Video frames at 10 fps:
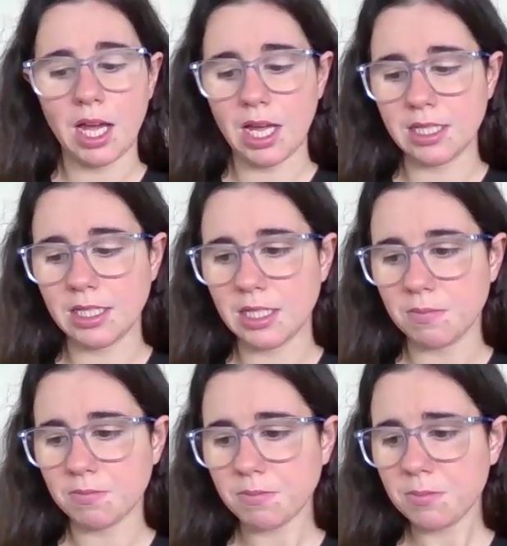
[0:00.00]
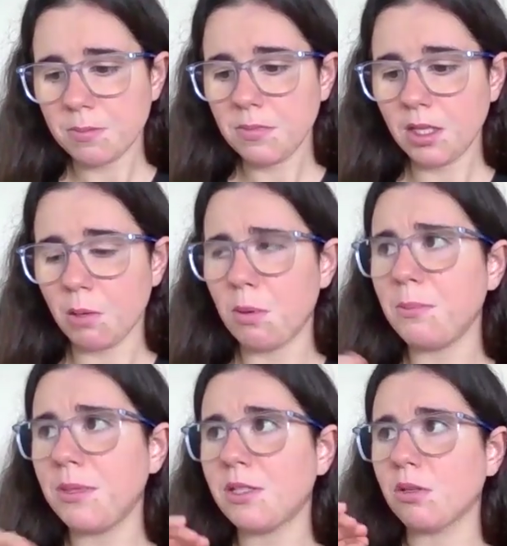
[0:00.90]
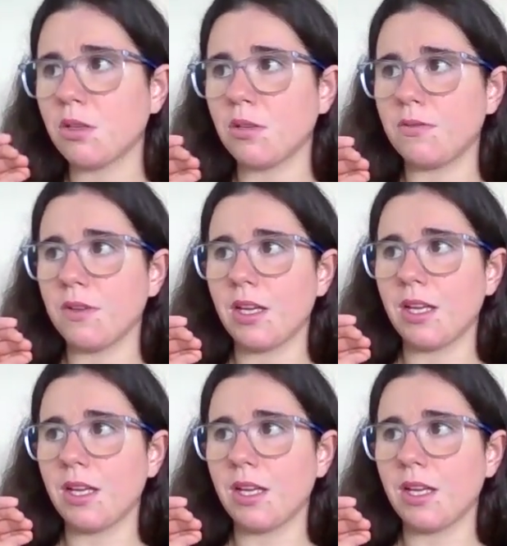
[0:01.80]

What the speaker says: And when we sort of,